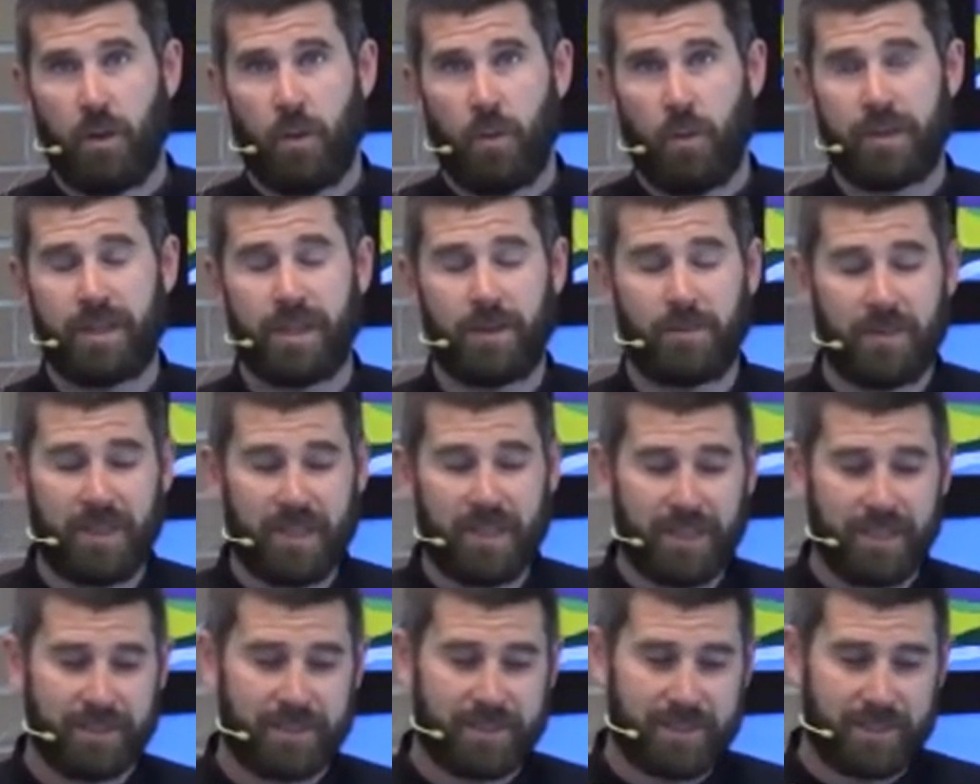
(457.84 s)
What that
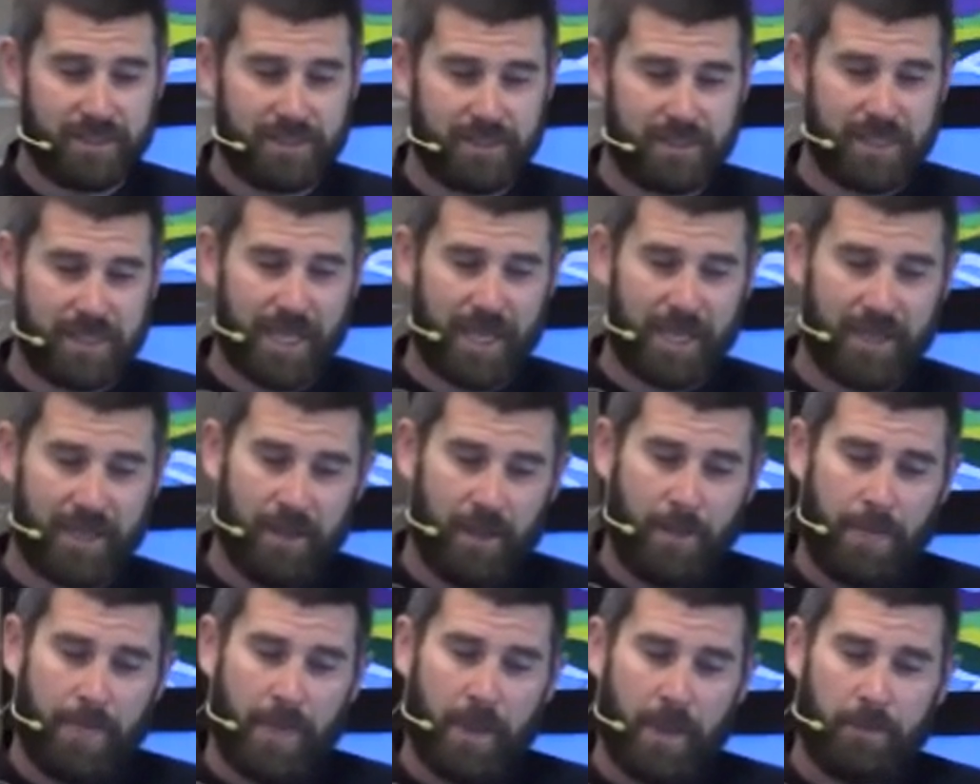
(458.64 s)
means is that
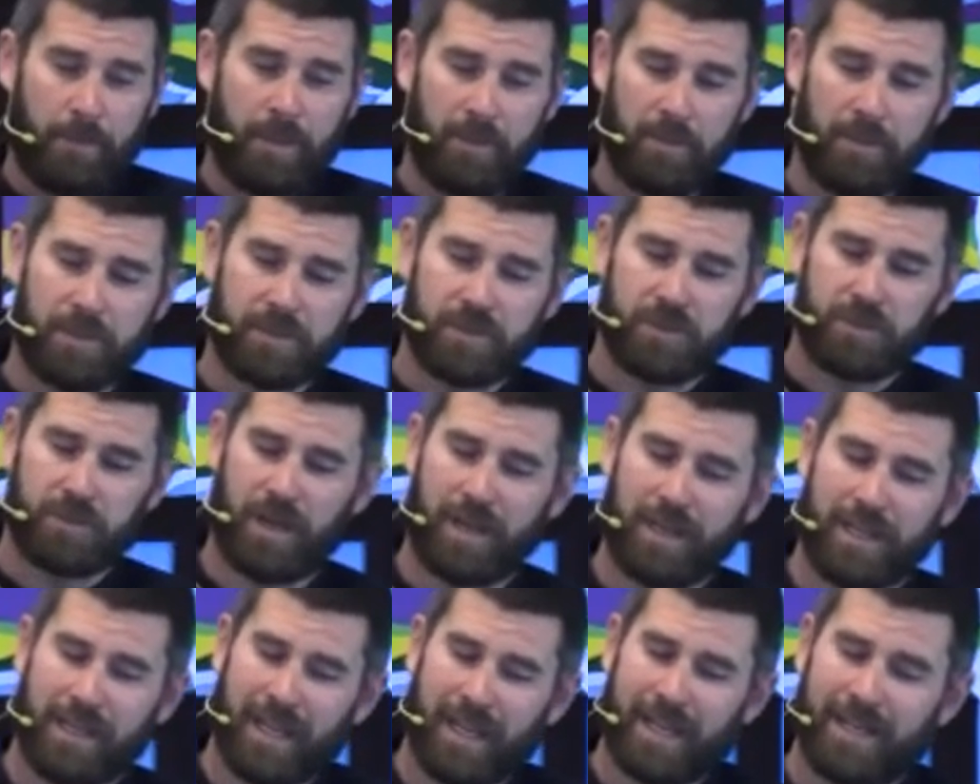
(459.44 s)
people are
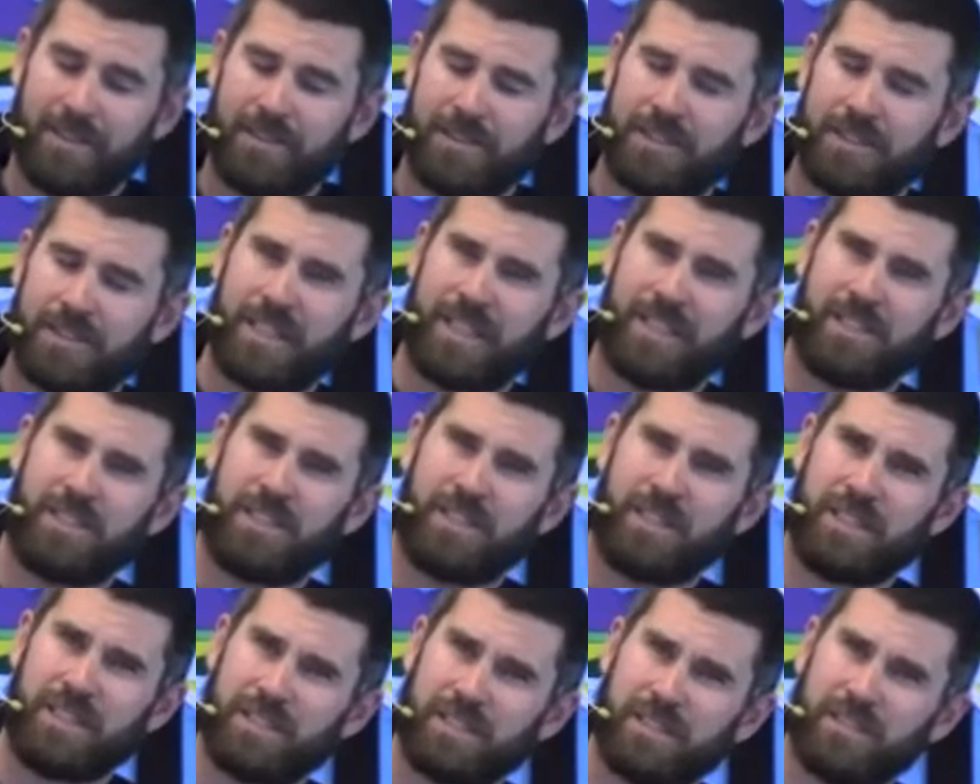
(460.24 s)
trying to understand
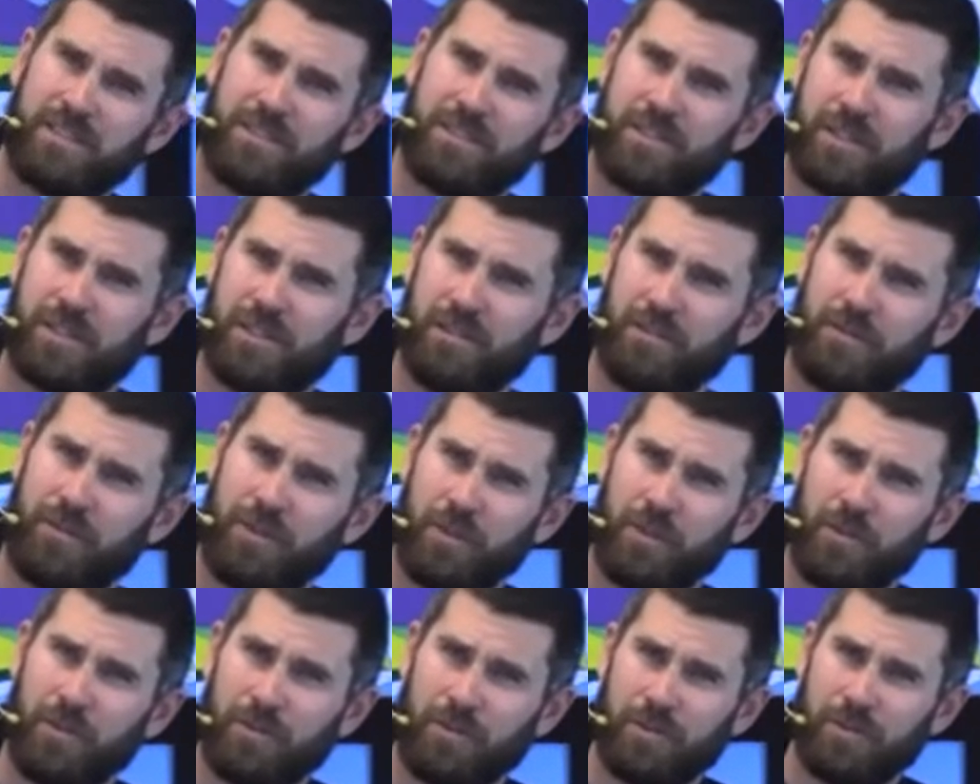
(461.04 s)
Jesus, they're
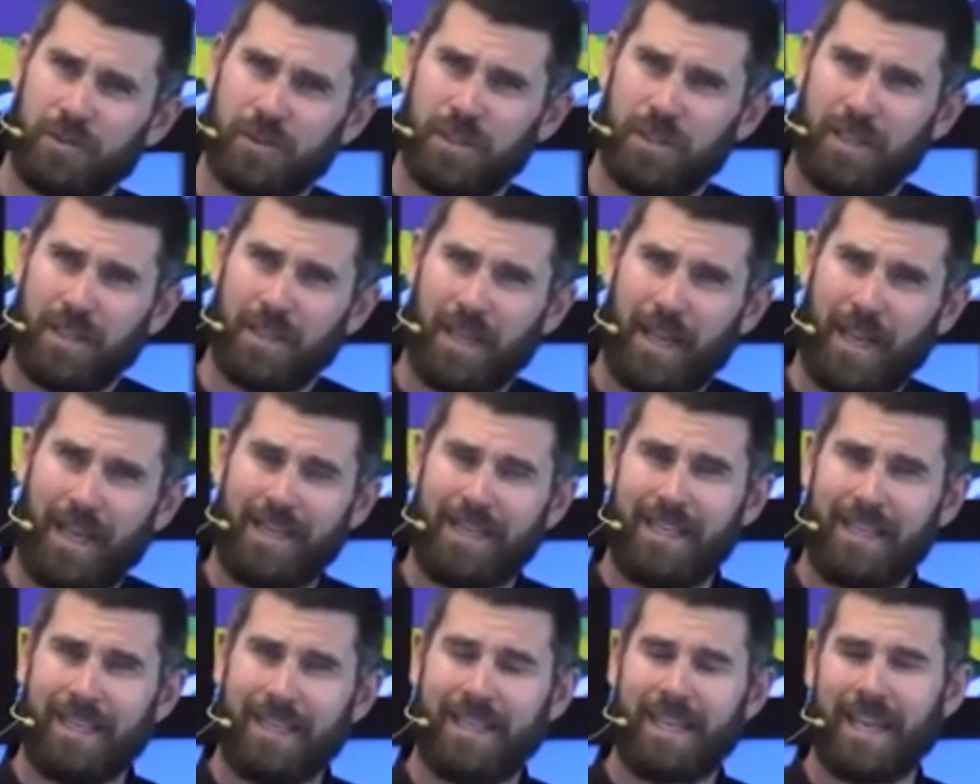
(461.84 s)
confused, and
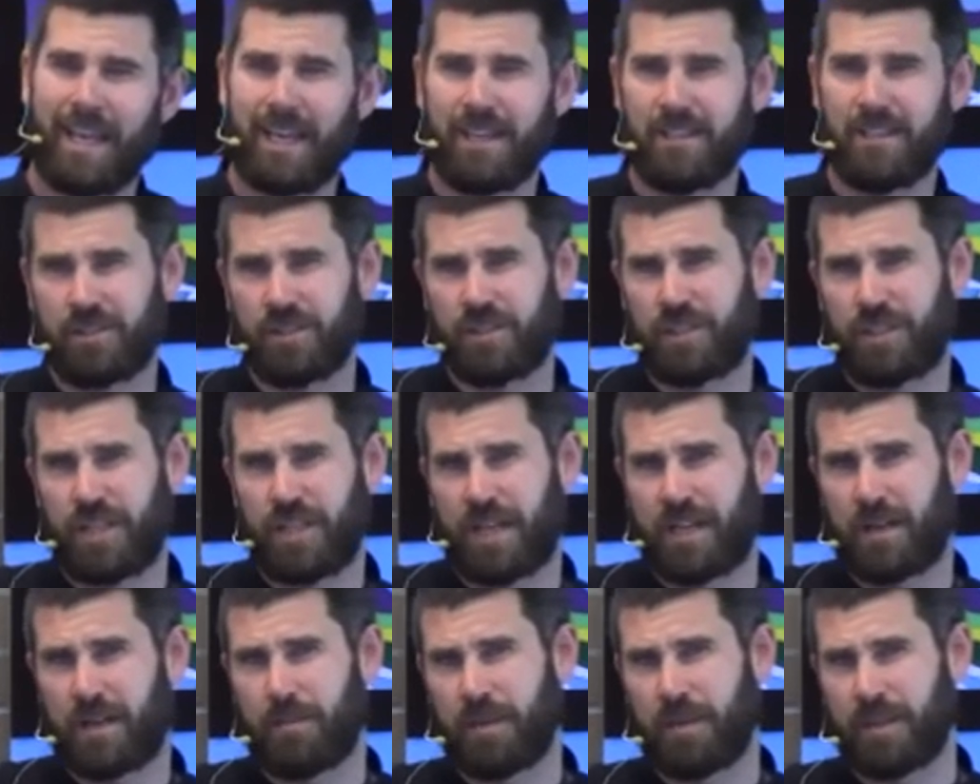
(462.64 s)
he can't just
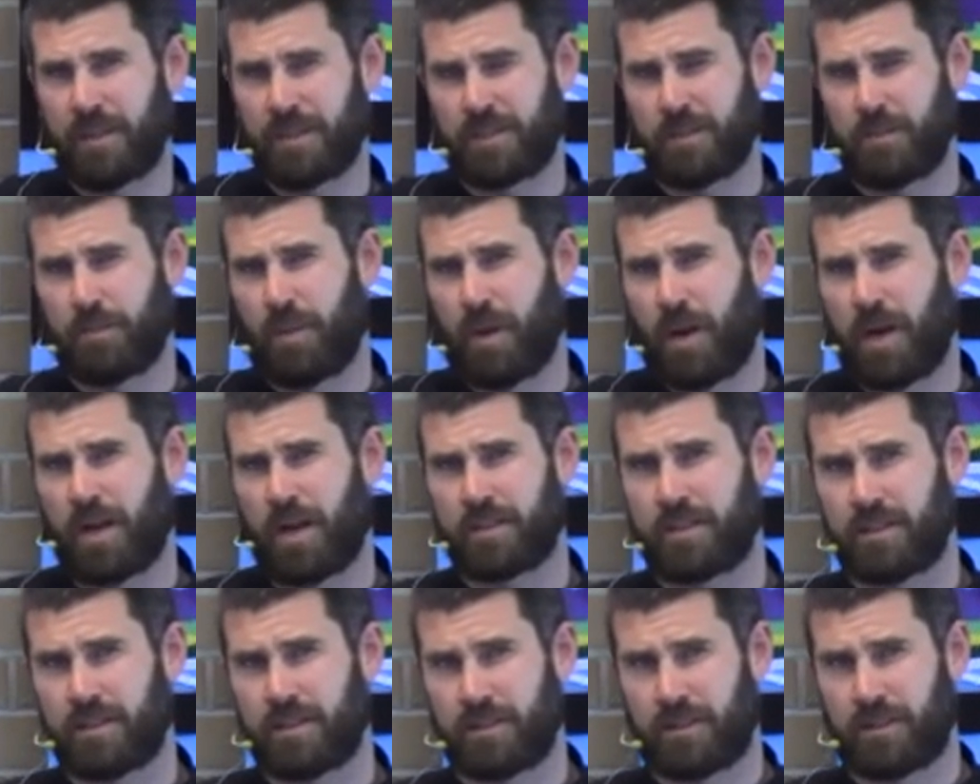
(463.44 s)
check a bunch of
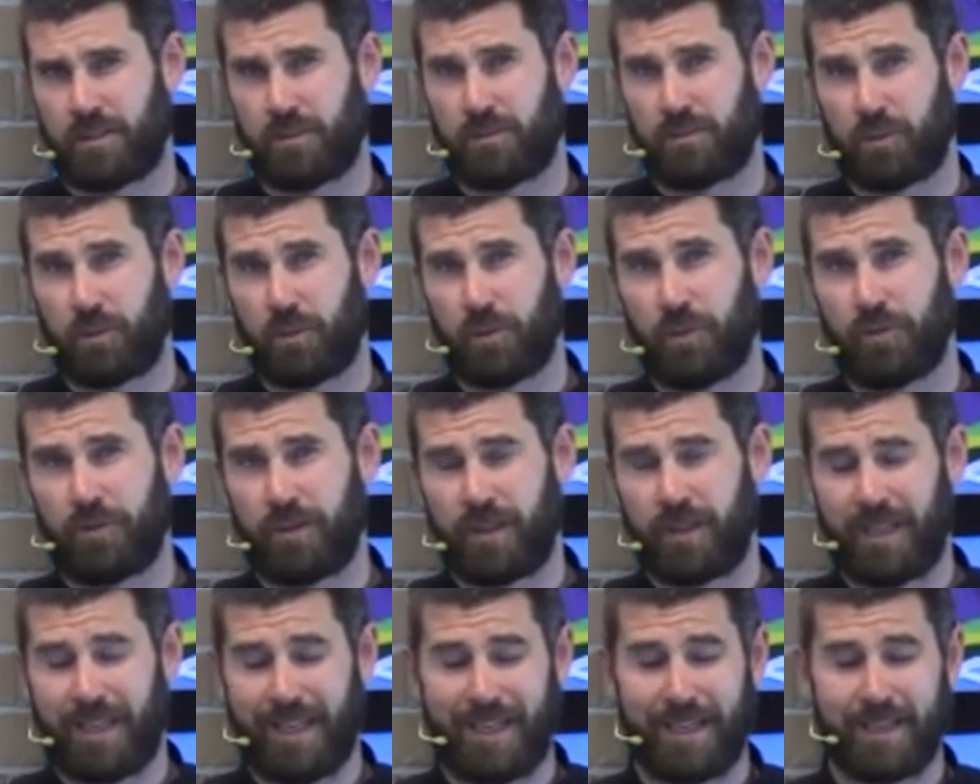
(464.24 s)
boxes to prove
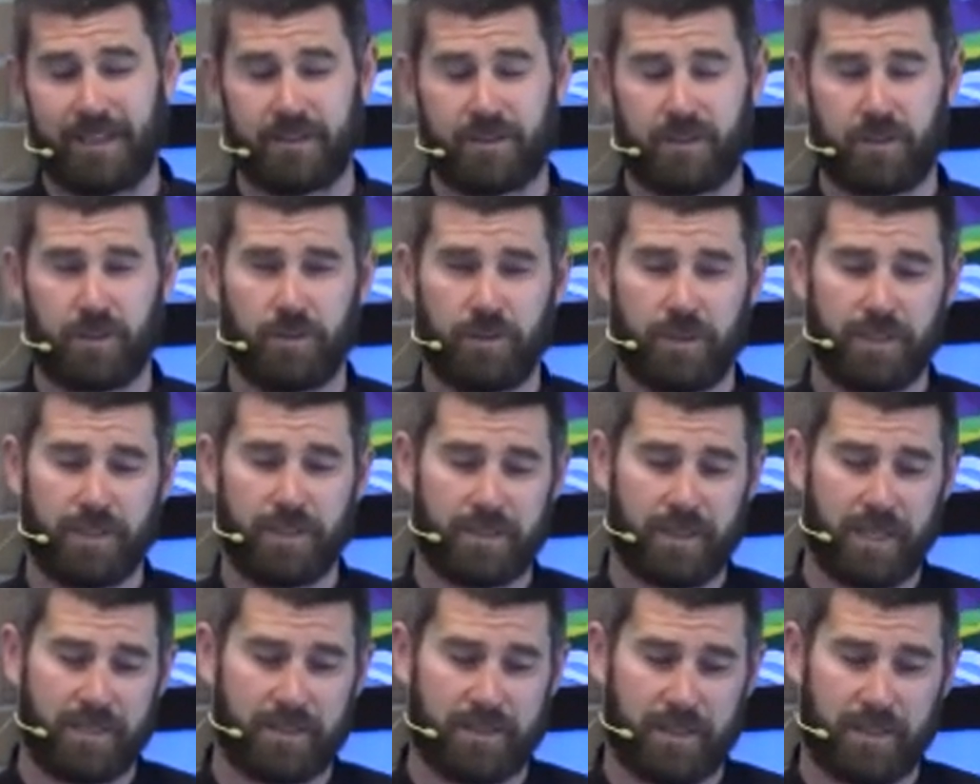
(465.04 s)
he is who he
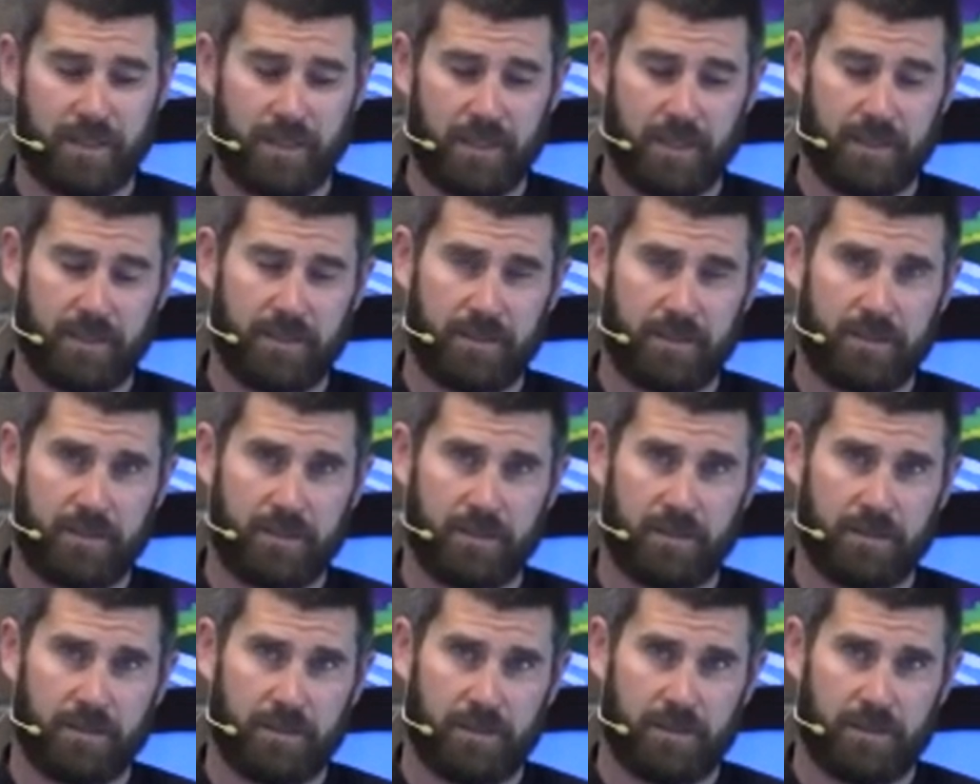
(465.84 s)
says he is.